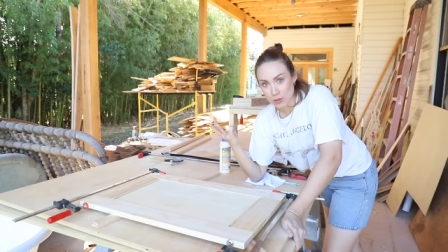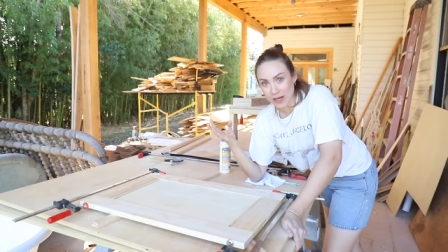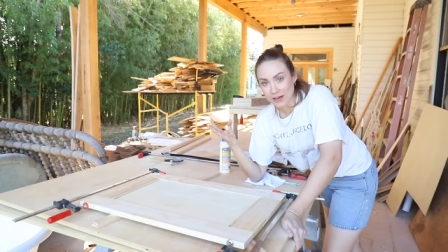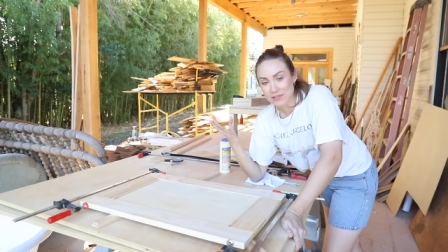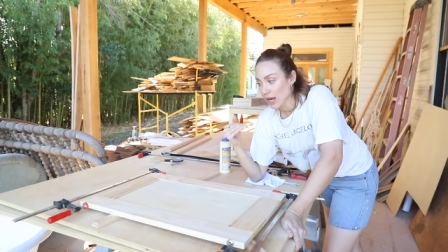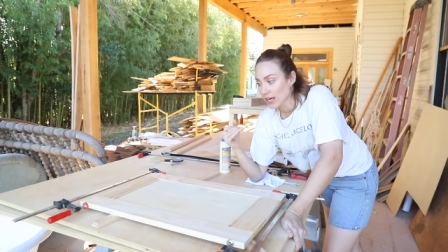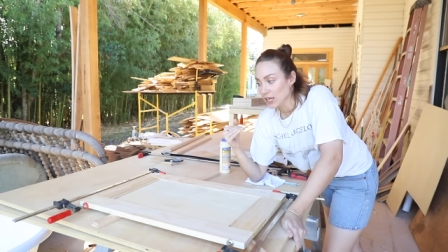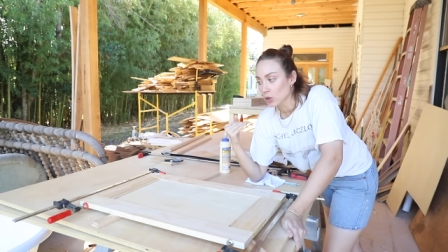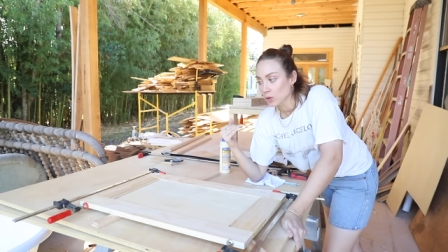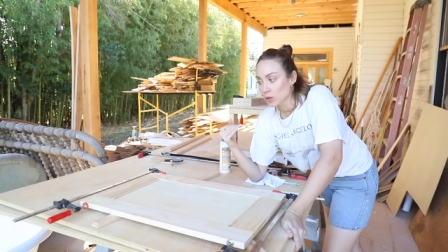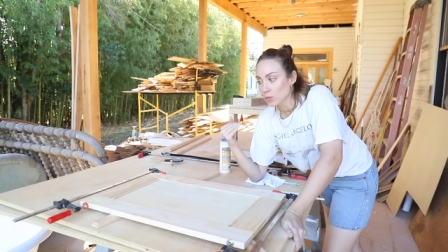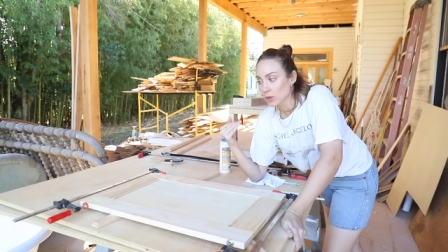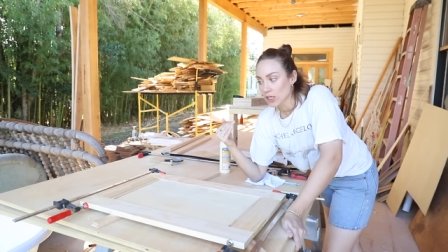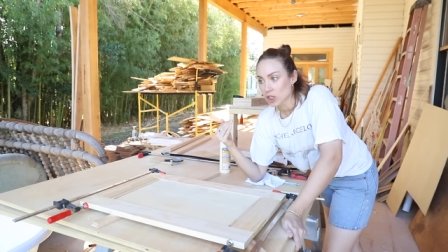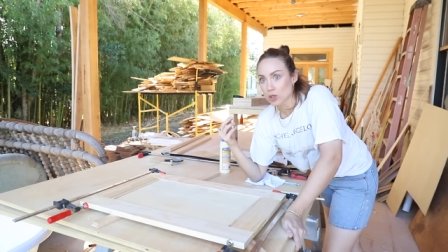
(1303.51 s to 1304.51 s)
So I, have, I can only
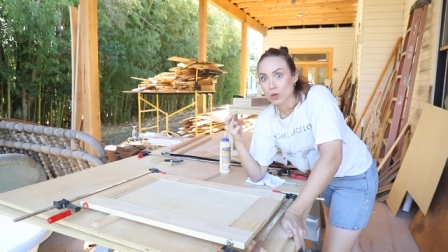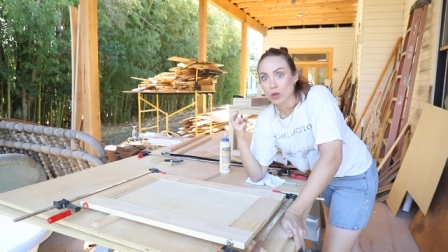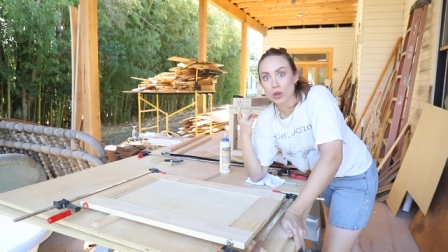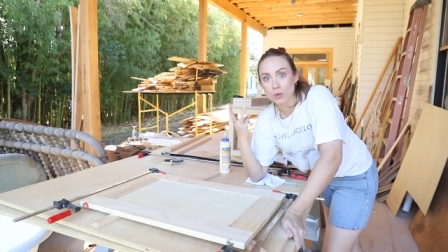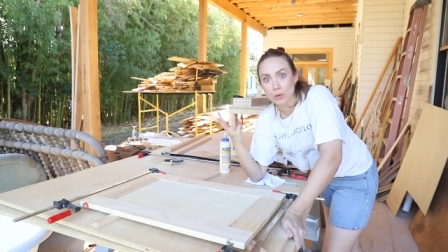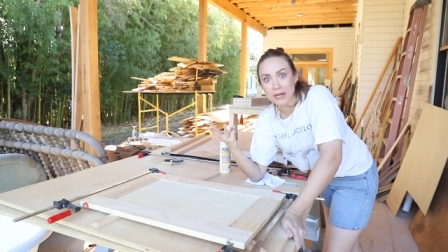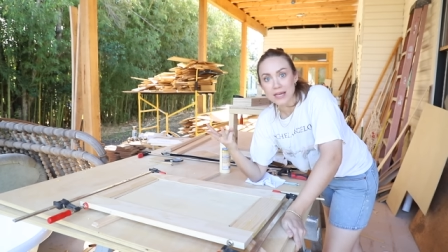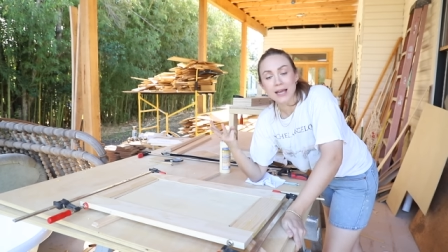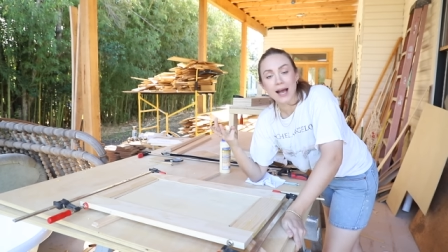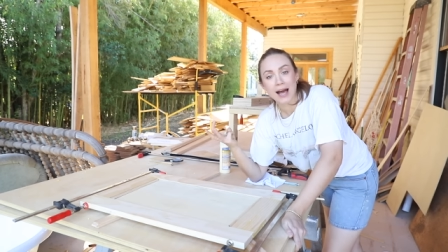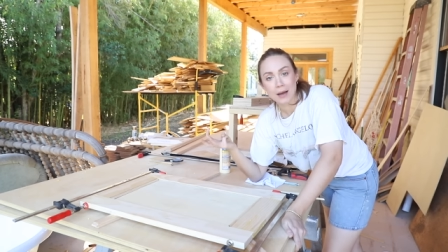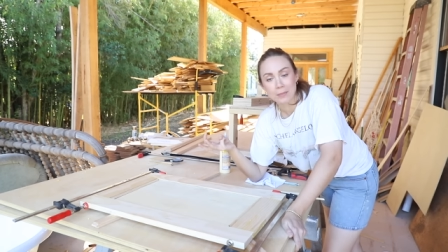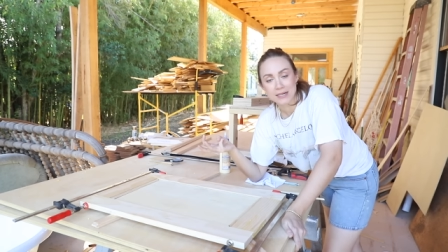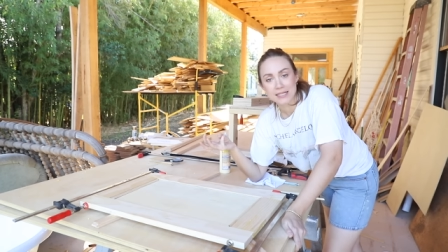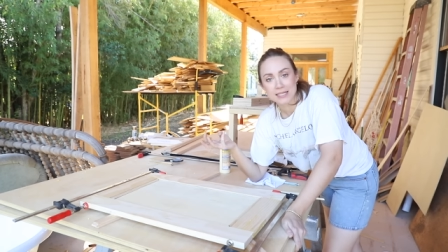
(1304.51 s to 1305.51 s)
really do three
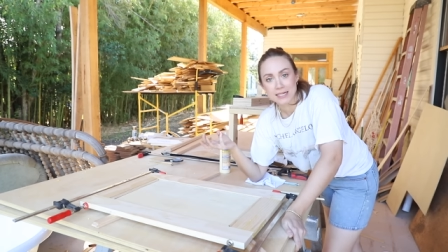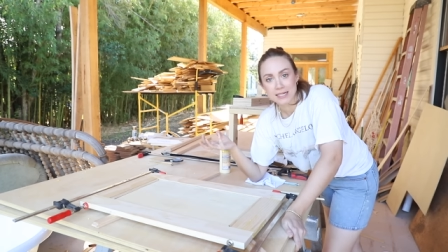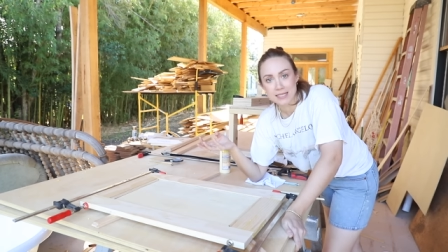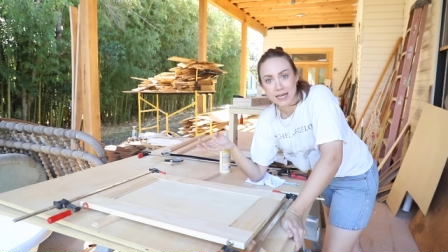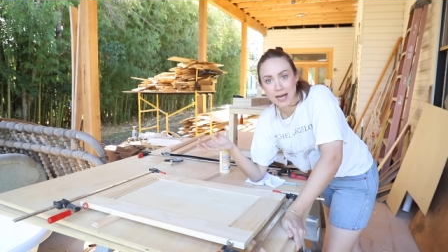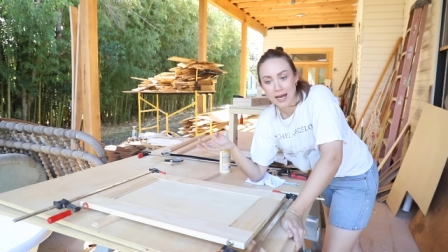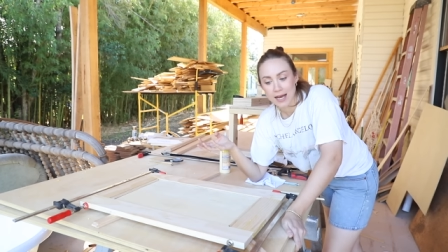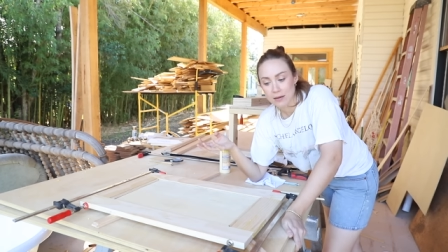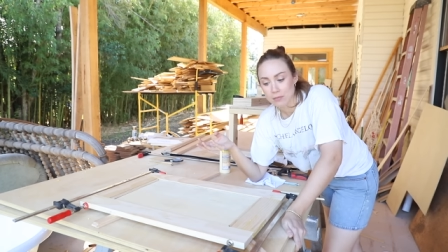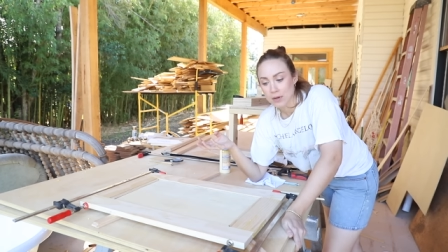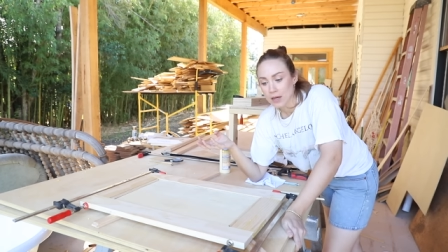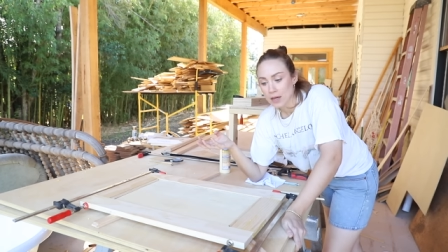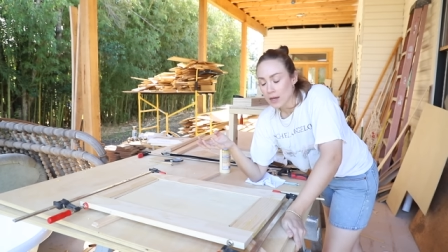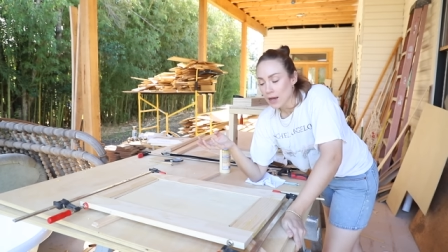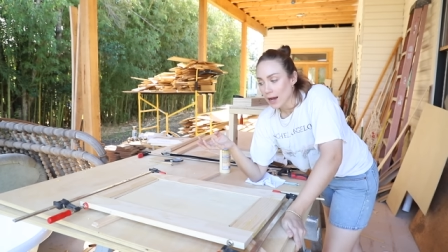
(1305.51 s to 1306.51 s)
cabinets at a time
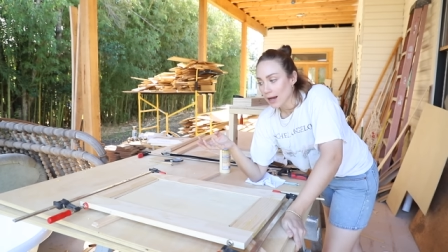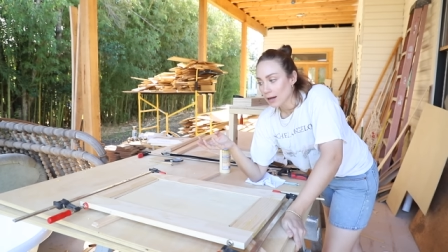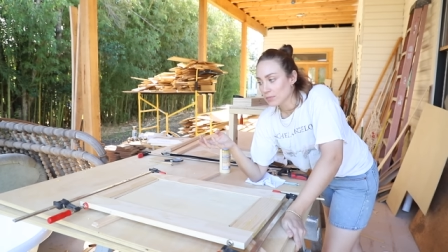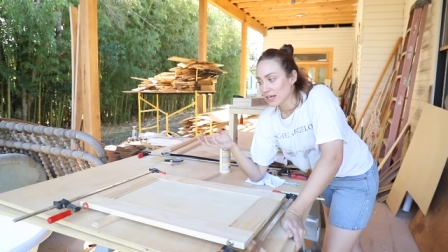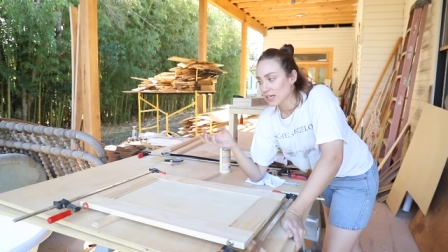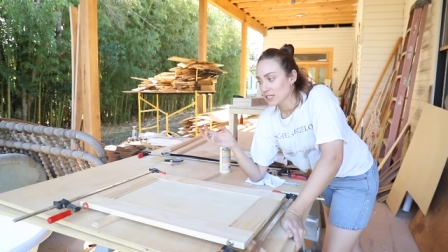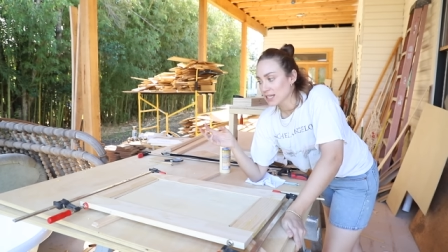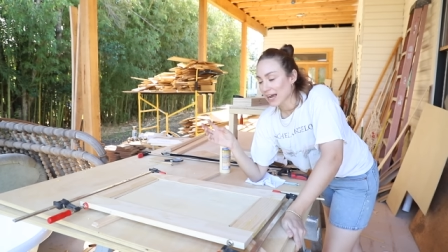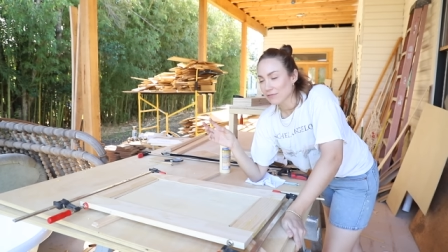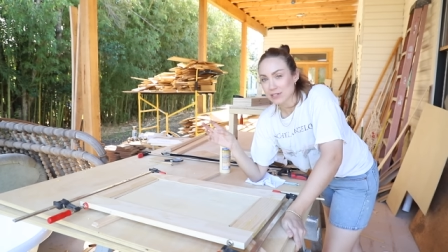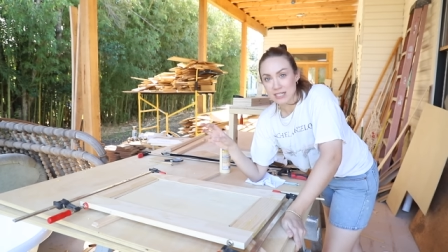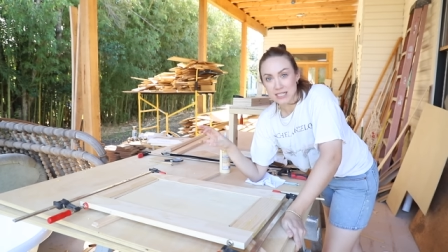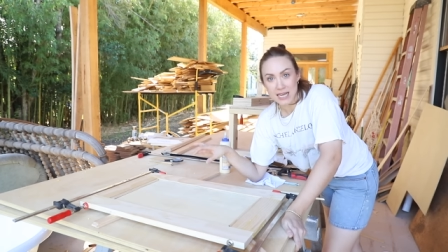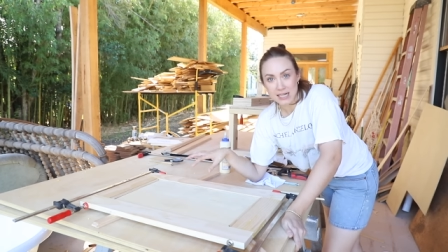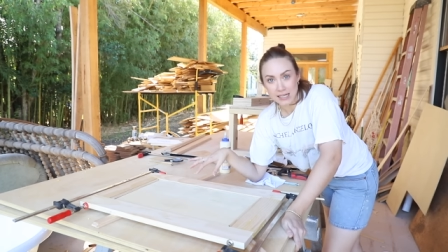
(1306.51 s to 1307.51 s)
um, because they have to
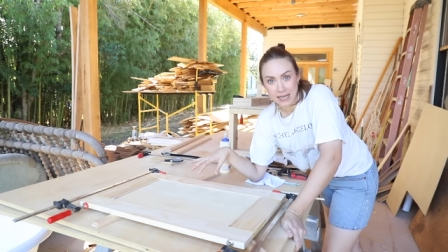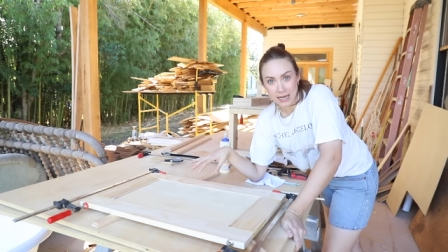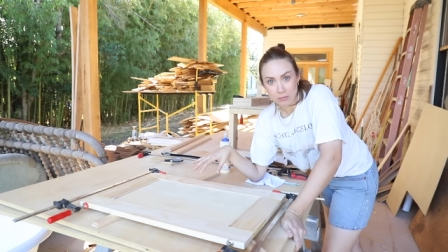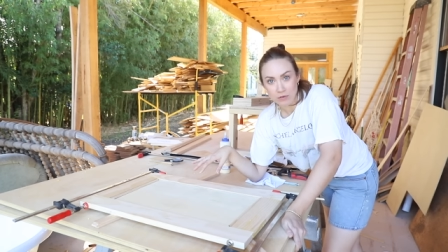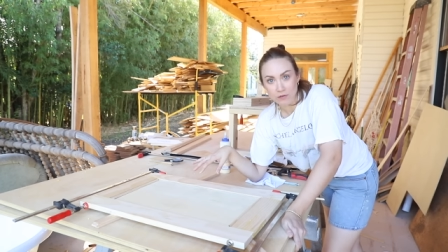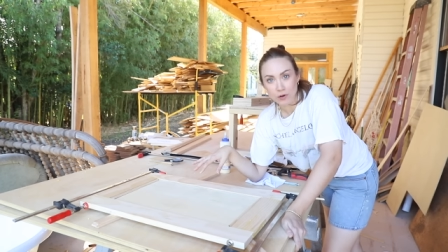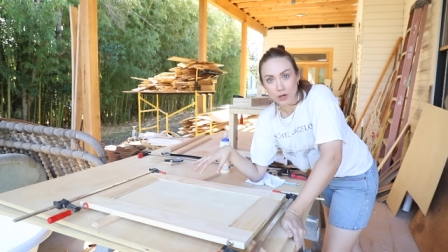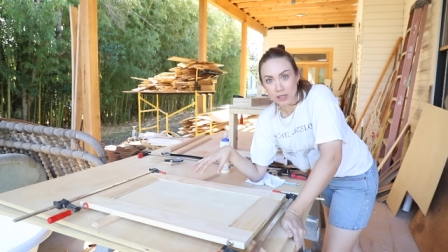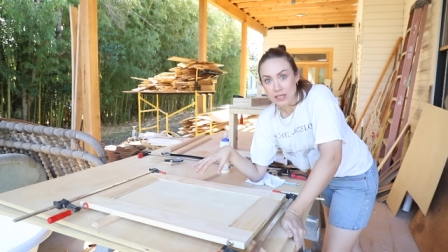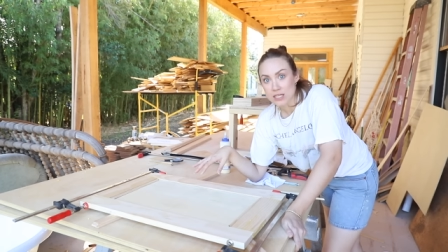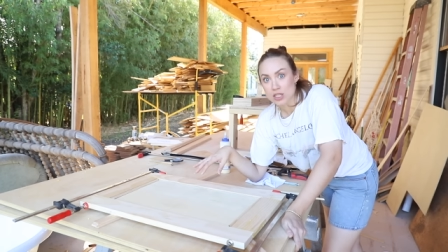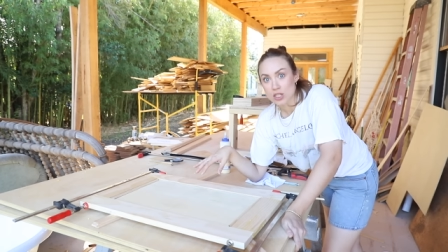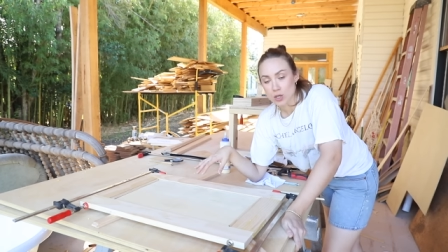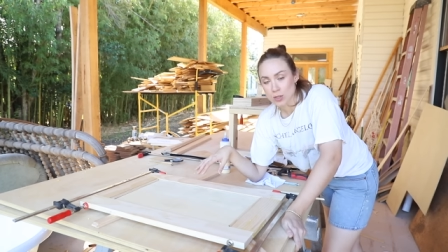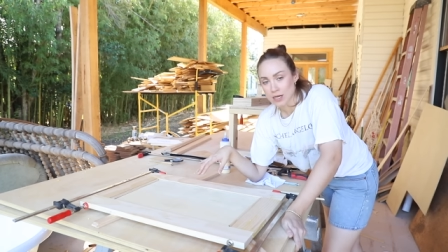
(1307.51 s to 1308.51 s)
stay clamped for at
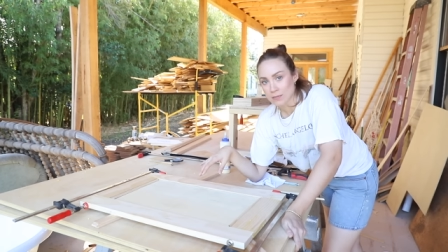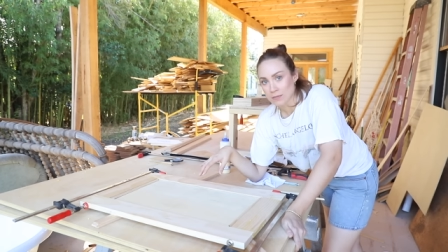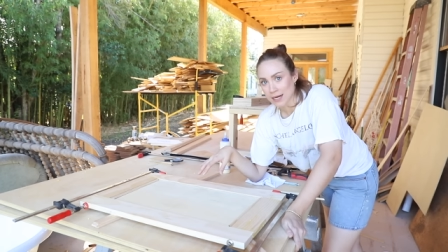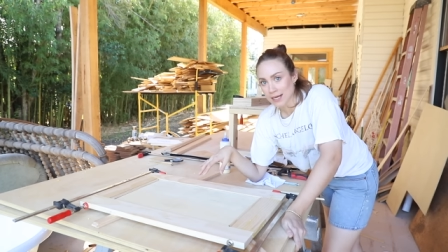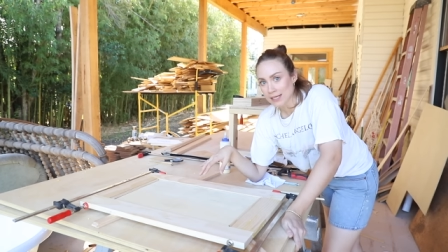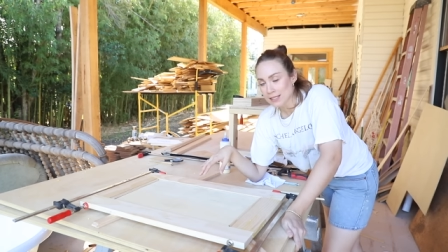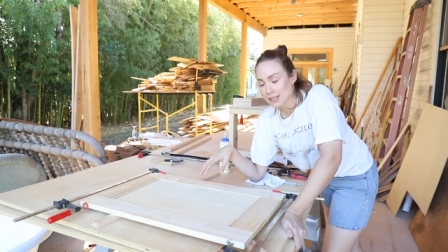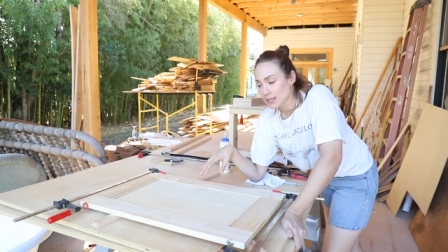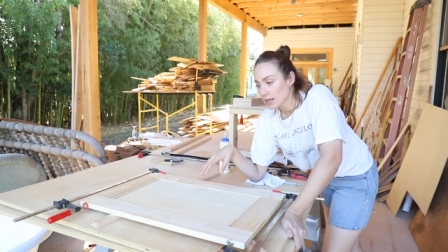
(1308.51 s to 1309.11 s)
least thirty minutes.